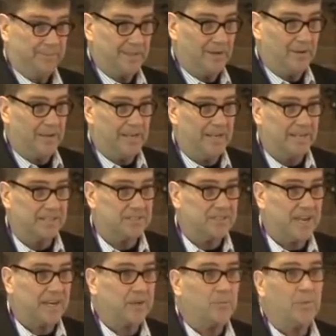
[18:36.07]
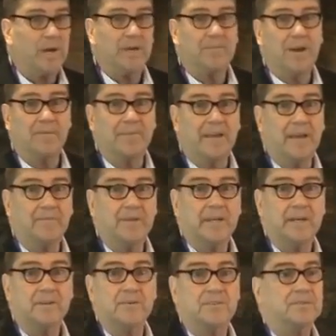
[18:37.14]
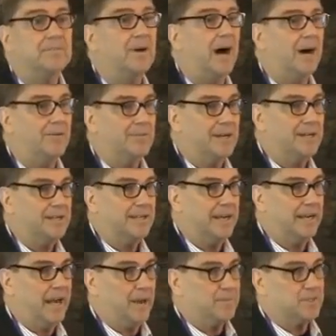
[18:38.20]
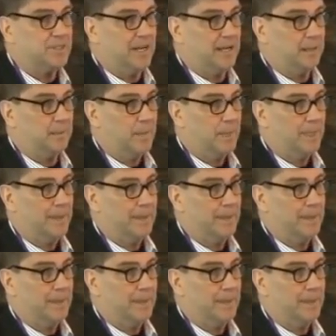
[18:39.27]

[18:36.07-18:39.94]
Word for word: Okay, now the second wave had the heavy hitters involved, right? You got Amazon,